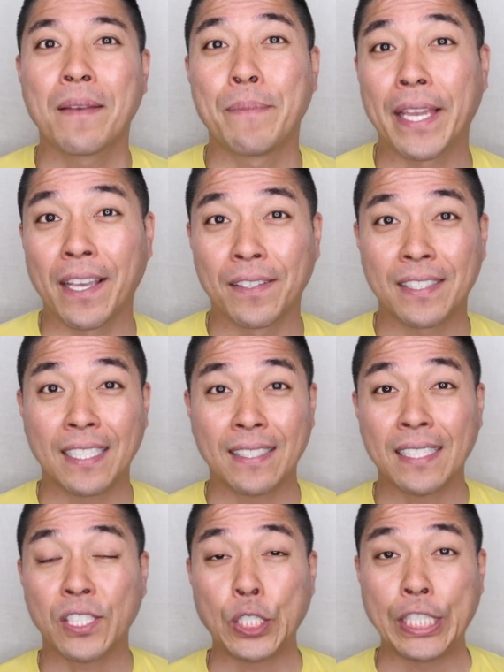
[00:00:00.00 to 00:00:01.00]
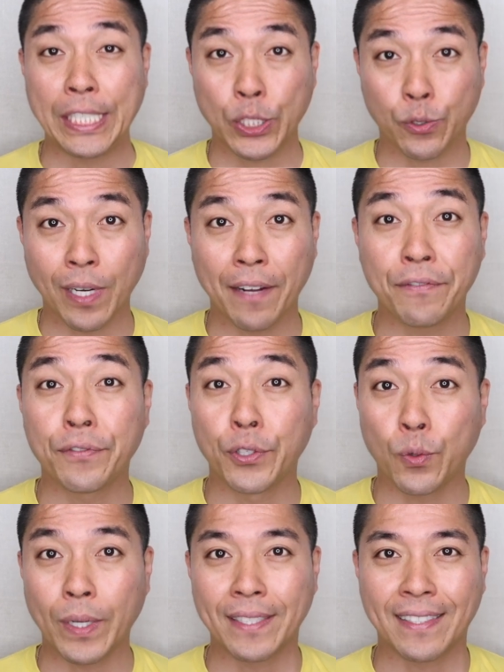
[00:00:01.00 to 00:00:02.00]
because this is to describe
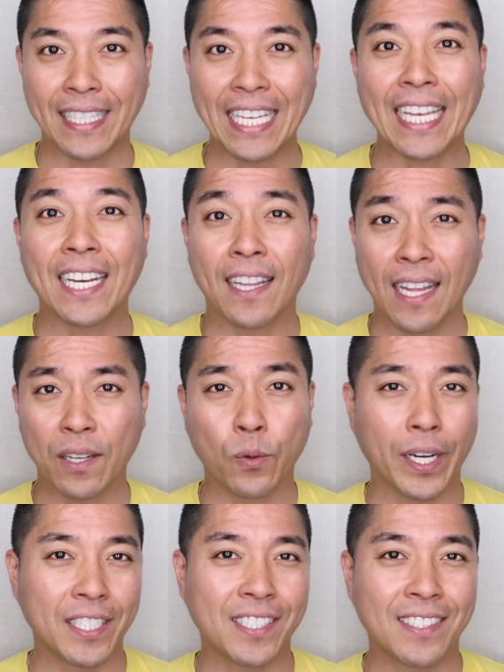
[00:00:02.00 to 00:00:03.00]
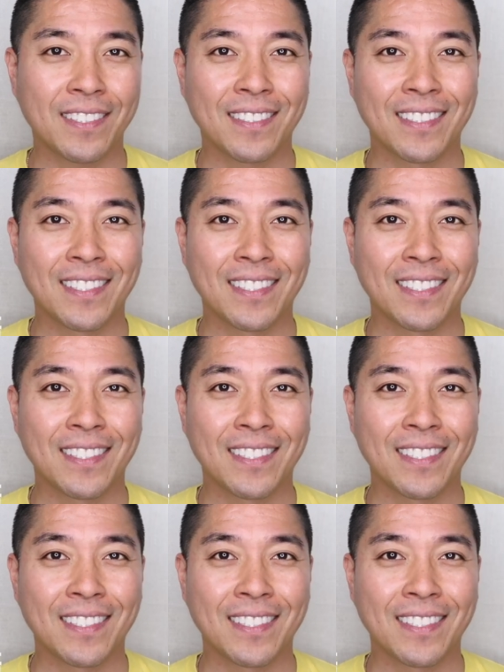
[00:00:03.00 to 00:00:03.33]
fluency in a language.